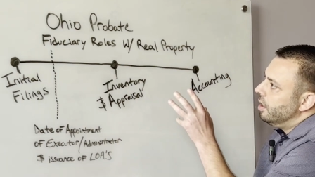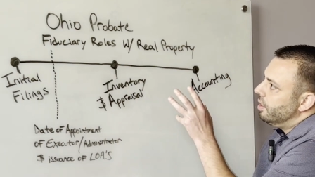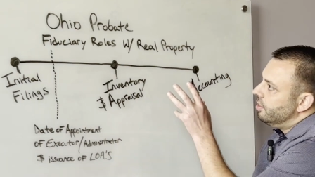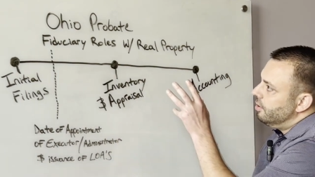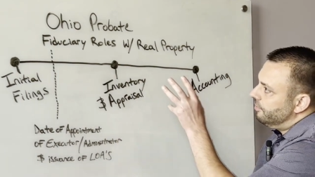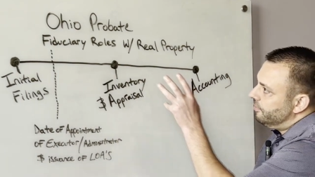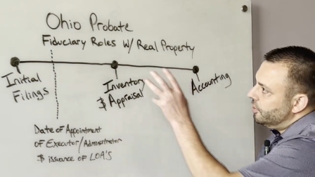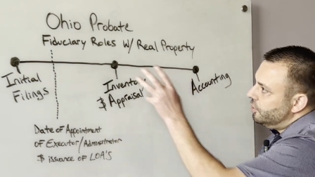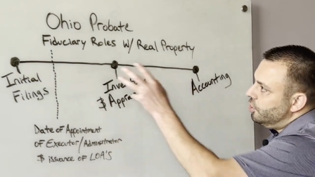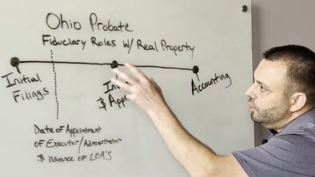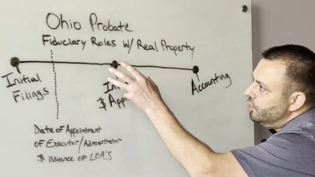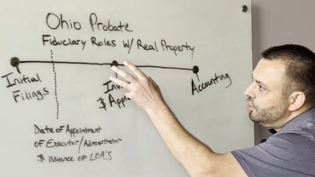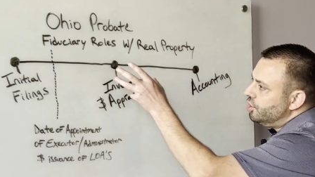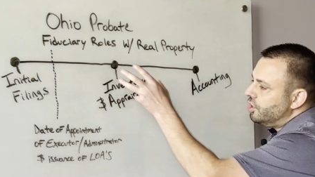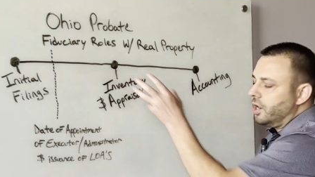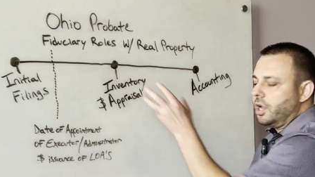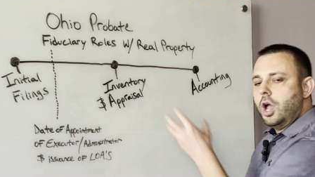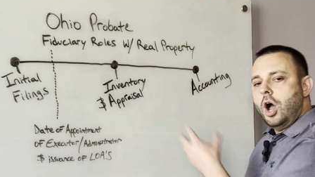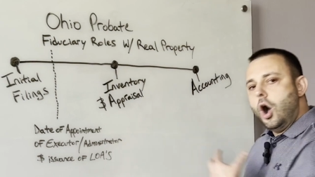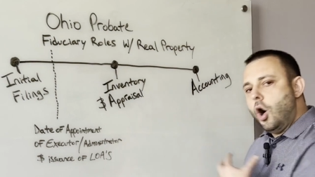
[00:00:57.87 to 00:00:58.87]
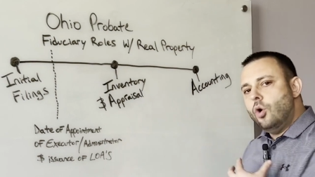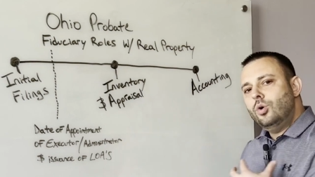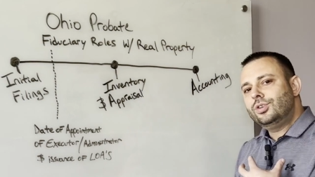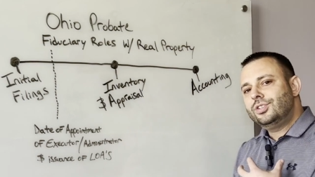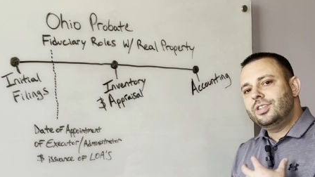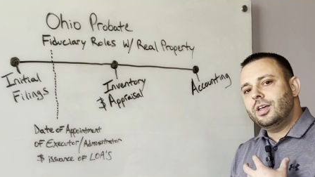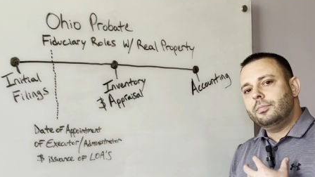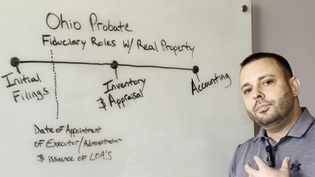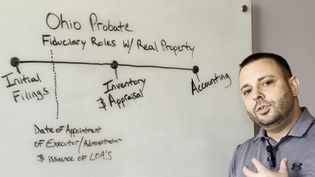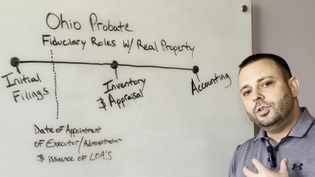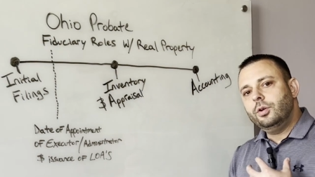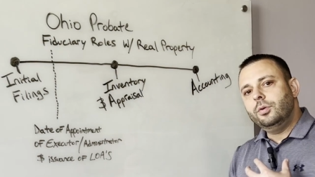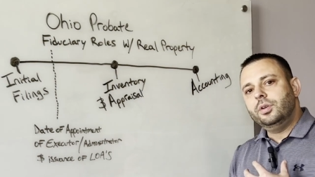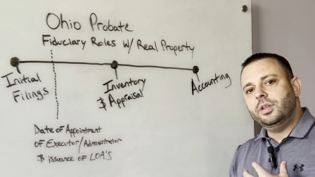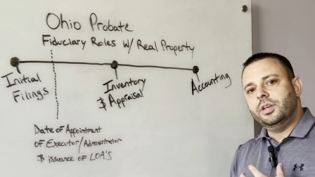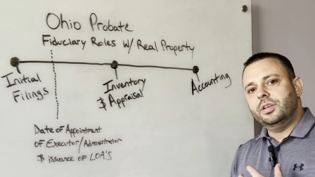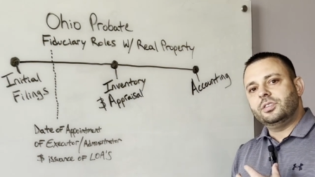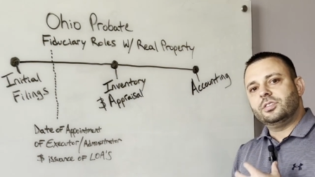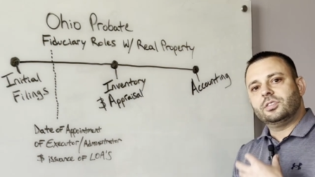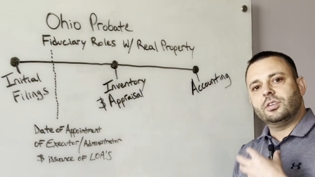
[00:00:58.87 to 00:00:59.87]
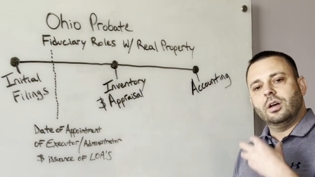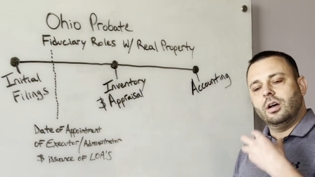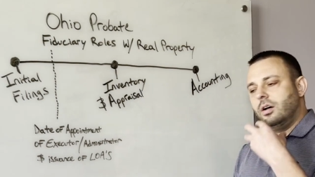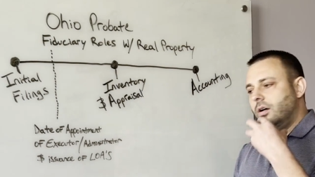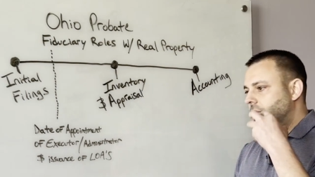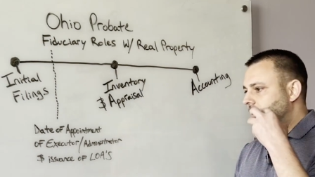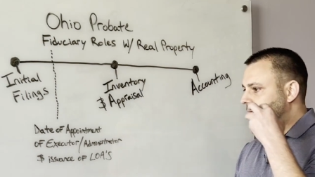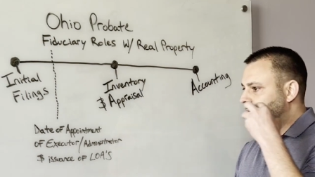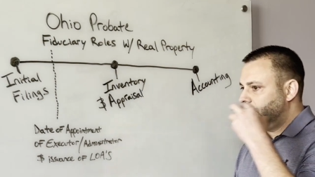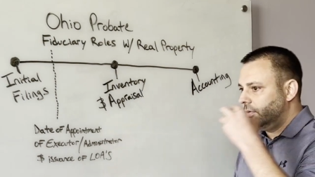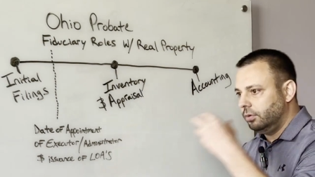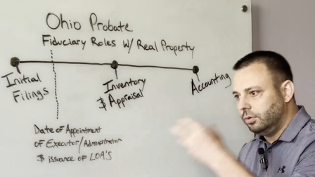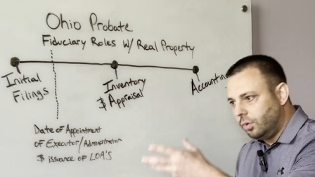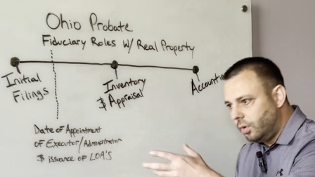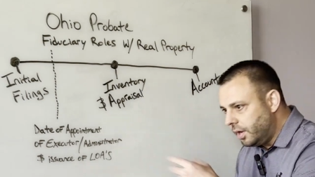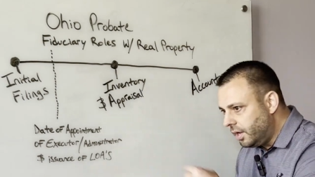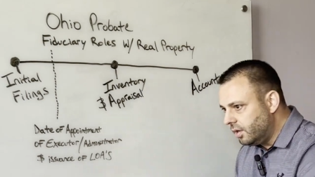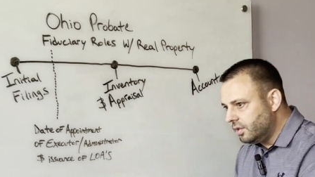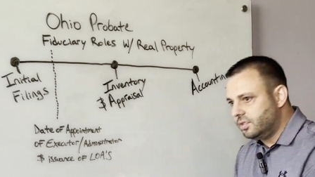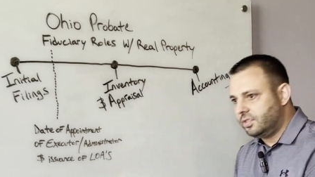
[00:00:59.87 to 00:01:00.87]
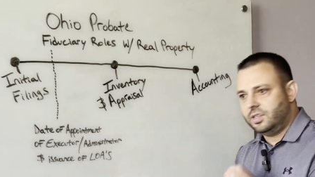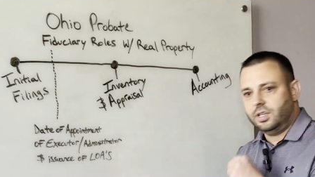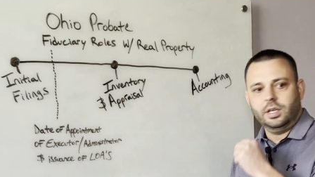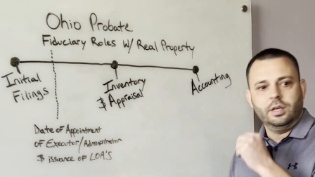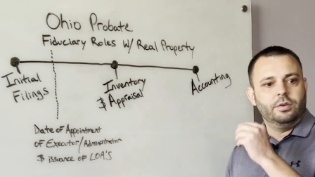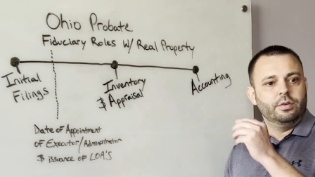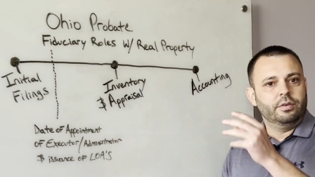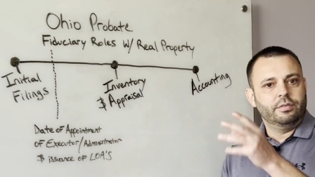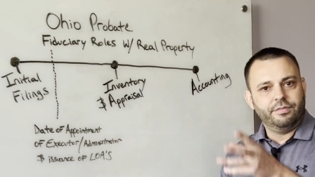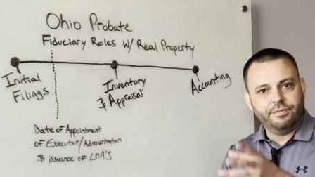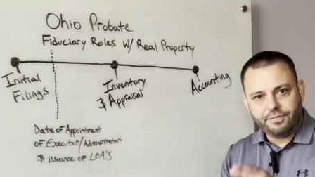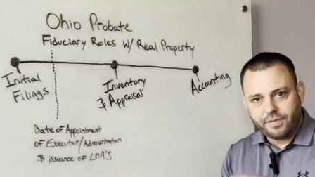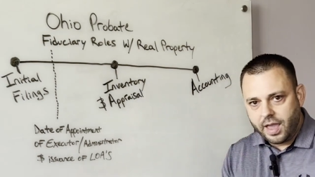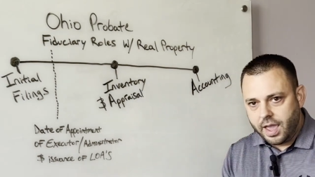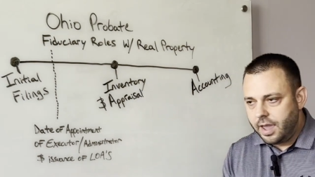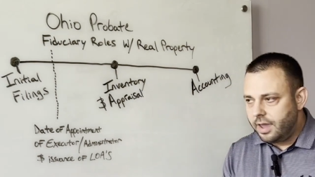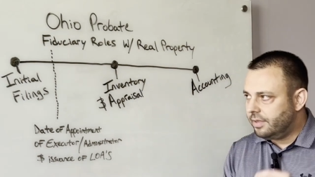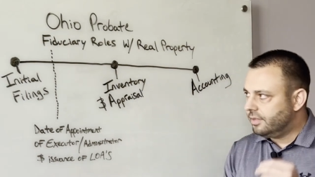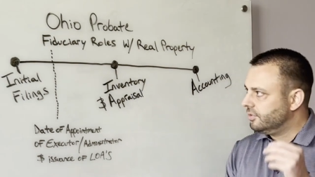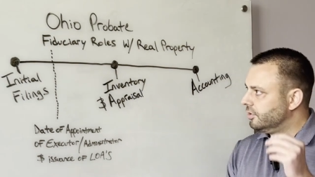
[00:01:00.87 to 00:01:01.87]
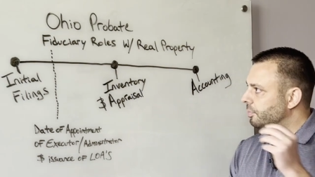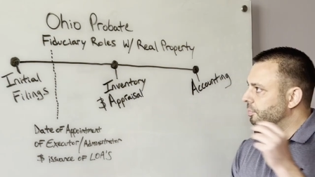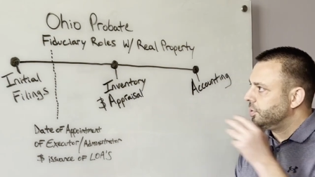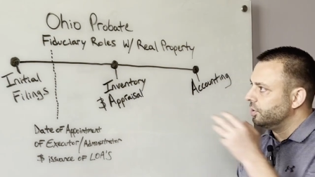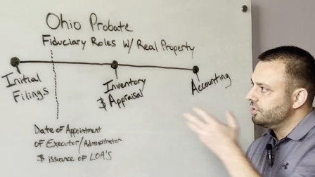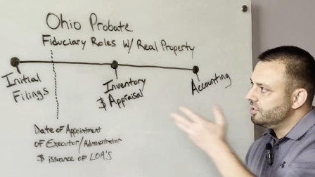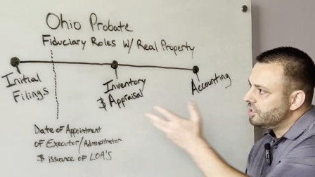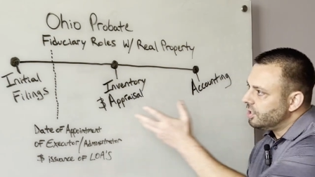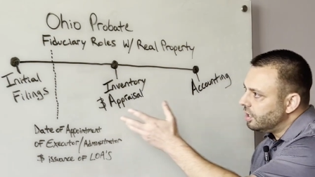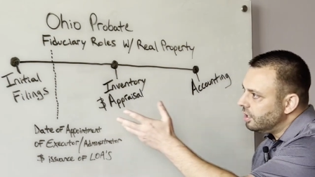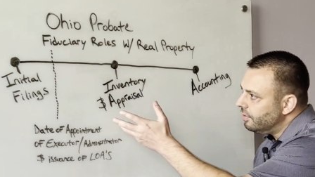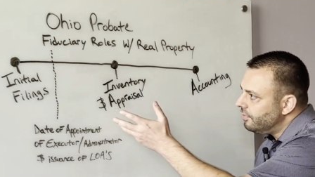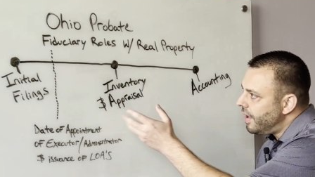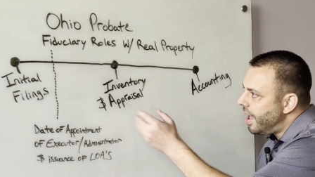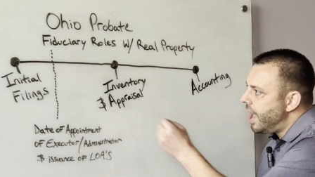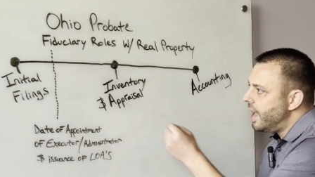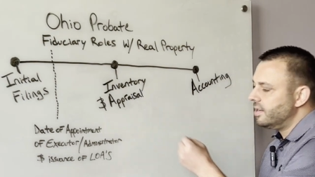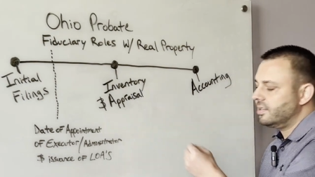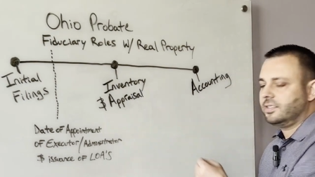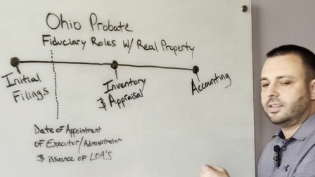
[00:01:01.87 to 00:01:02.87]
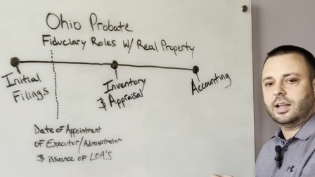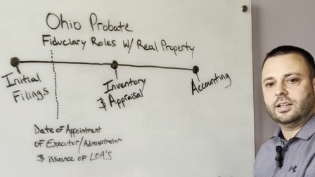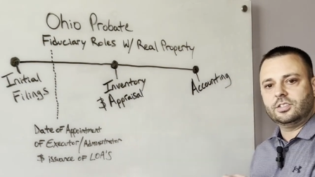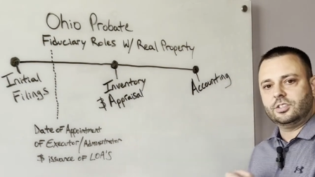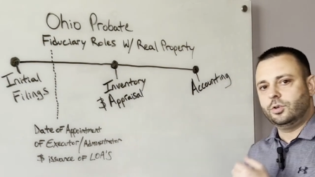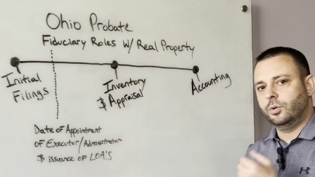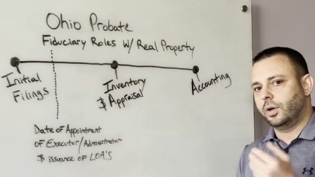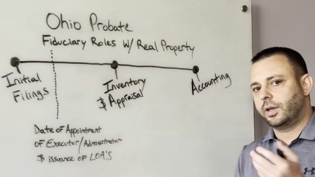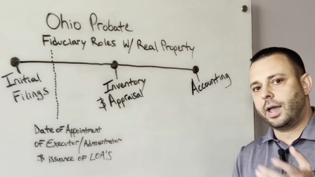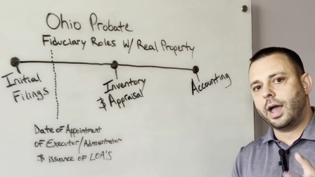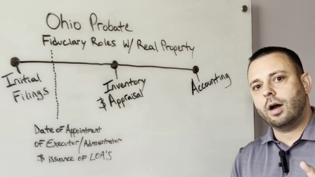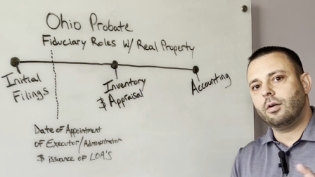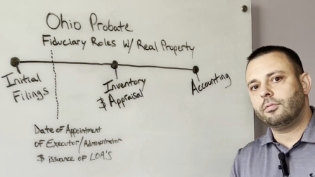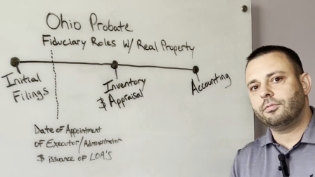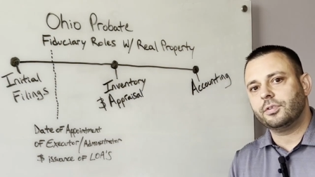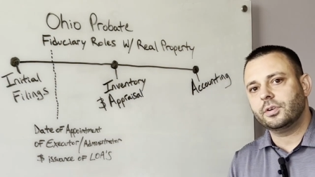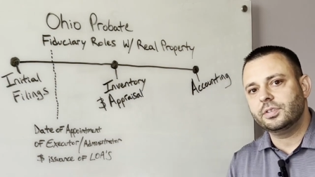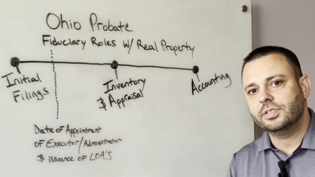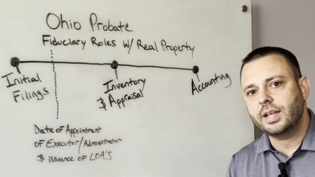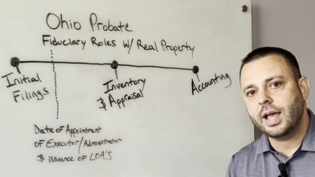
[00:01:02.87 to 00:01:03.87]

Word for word: the fiduciary owes them duties of loyalty, good faith, to preserve assets, to account for